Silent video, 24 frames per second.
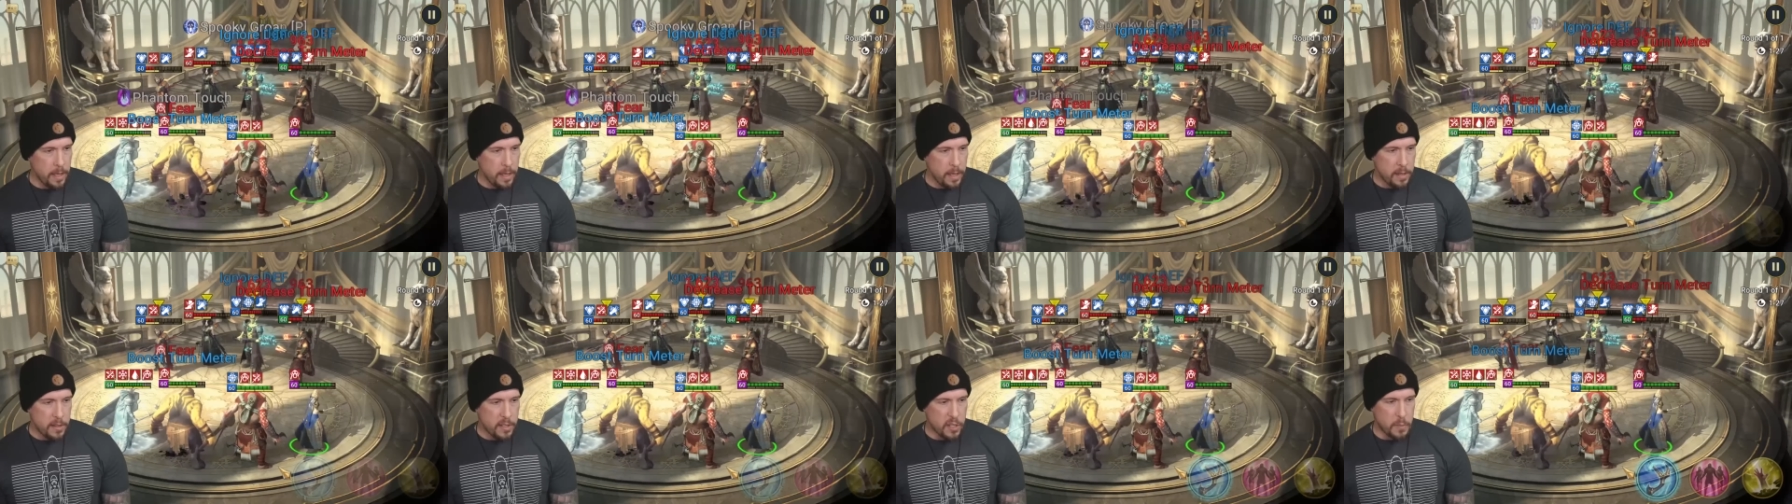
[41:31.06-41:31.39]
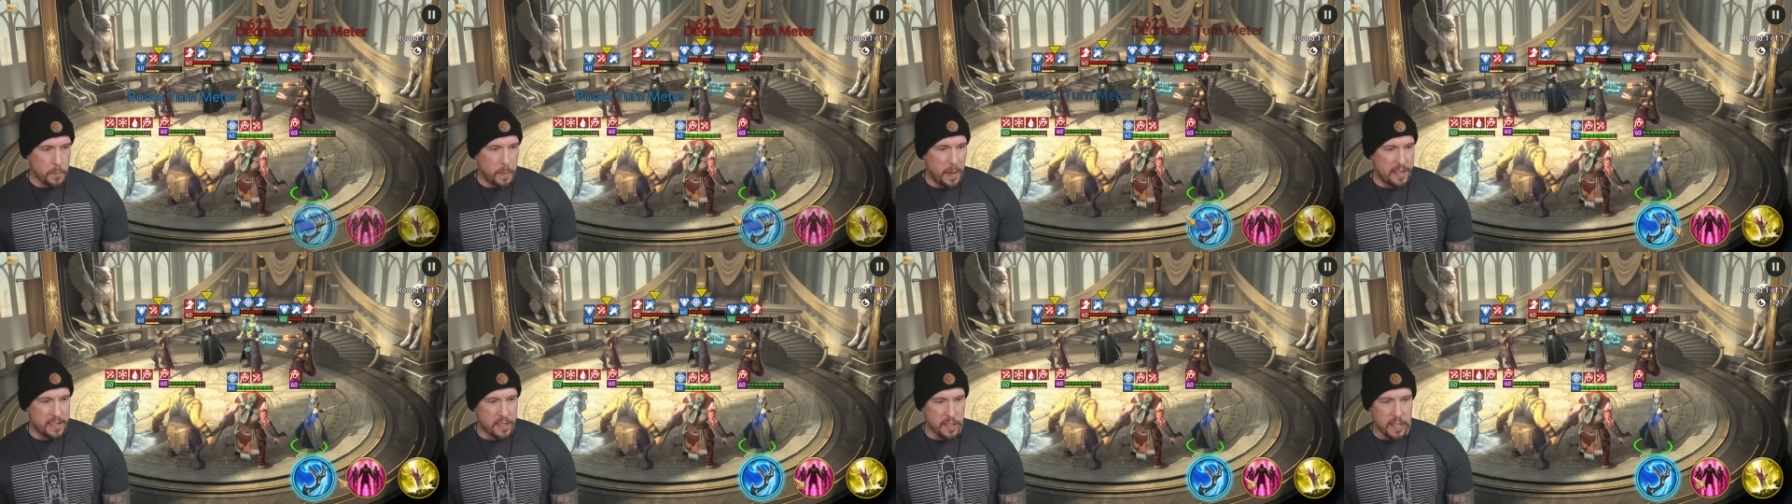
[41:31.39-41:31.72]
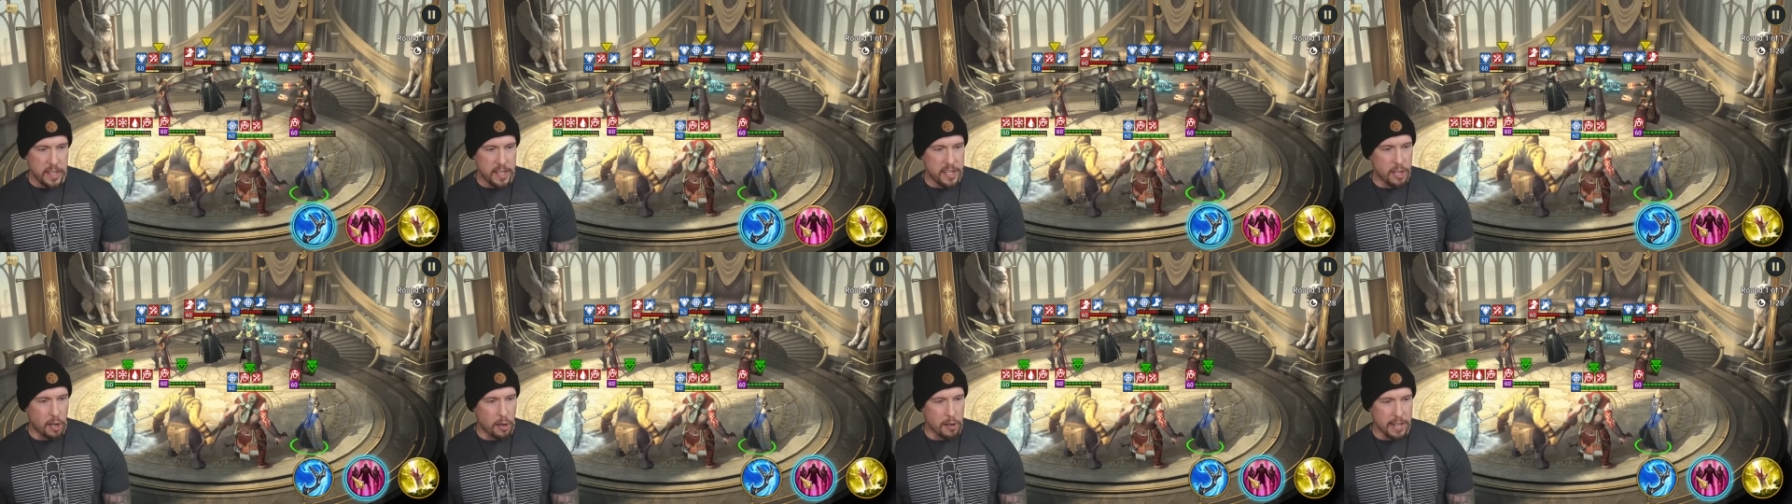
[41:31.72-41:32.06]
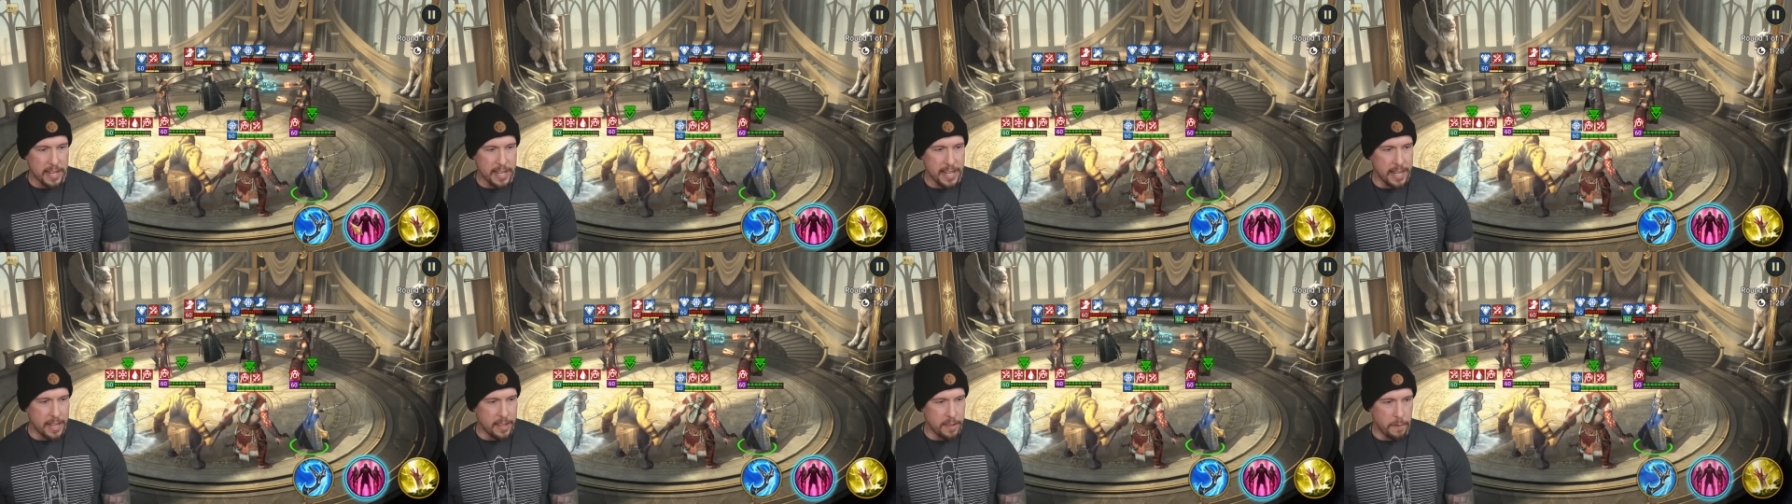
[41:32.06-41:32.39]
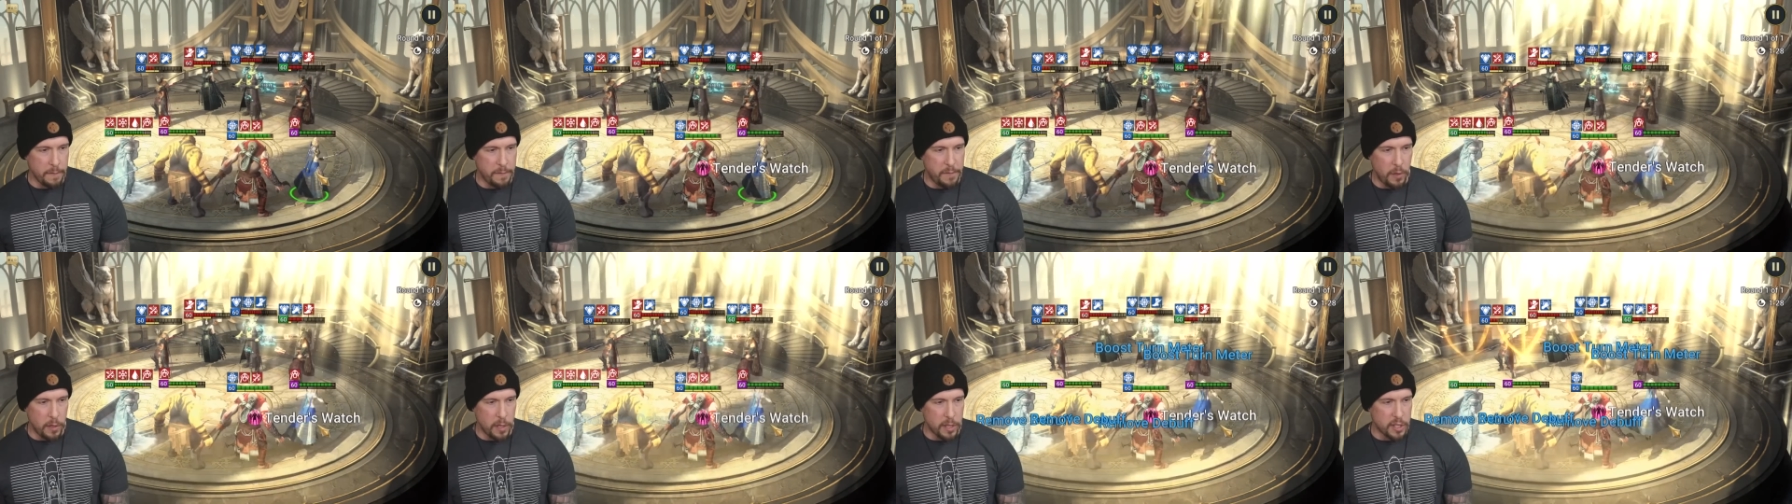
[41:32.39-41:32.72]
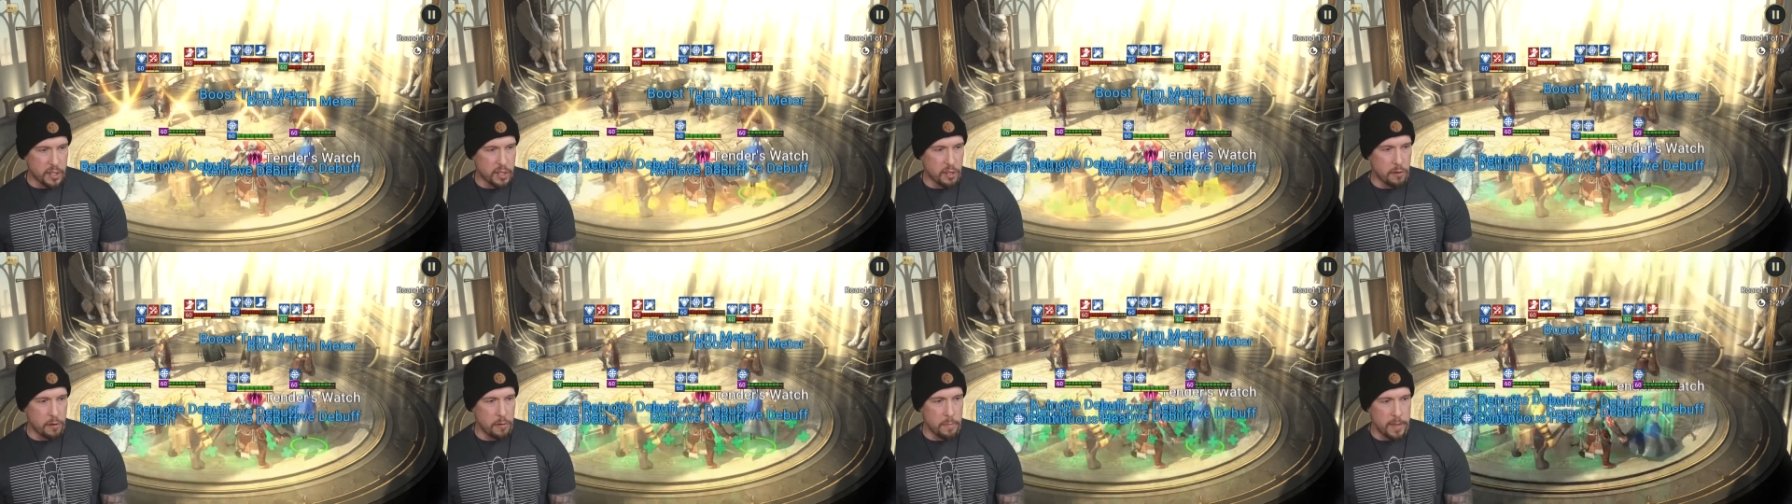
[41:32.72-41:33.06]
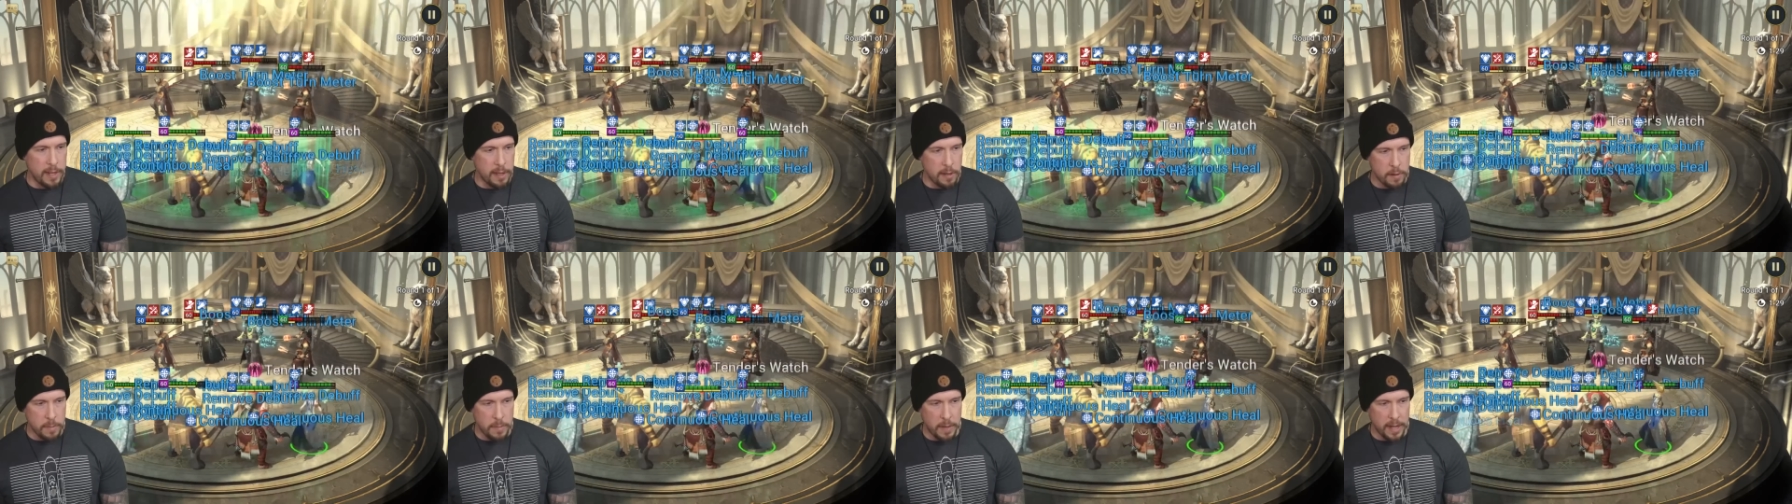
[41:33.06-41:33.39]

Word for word: Just basically targeting the fullest turn meter,